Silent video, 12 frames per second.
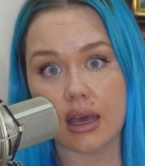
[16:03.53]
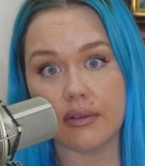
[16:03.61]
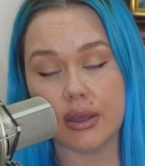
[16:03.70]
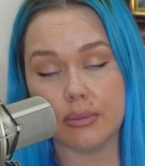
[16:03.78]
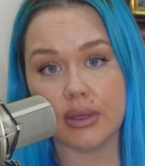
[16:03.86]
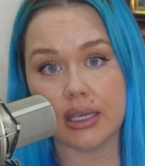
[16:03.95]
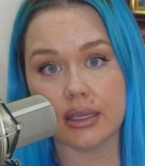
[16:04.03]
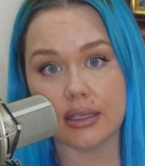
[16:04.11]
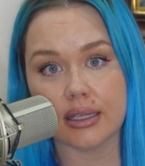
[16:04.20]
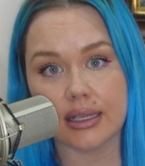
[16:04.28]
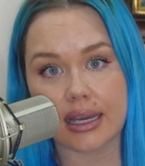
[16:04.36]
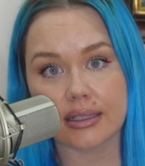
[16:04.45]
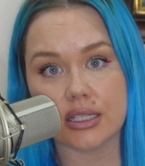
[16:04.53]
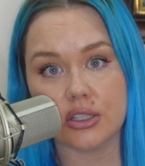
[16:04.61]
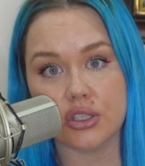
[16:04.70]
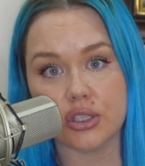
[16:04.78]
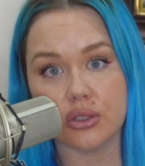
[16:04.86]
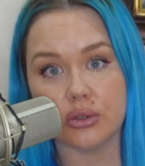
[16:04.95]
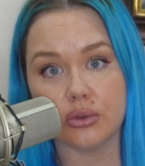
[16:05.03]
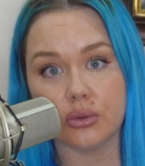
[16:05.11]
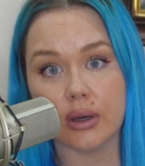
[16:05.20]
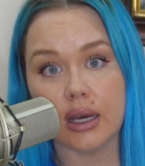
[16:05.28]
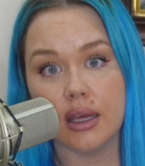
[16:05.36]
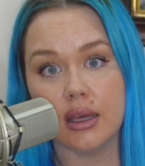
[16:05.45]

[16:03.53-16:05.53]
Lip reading: of him being connected to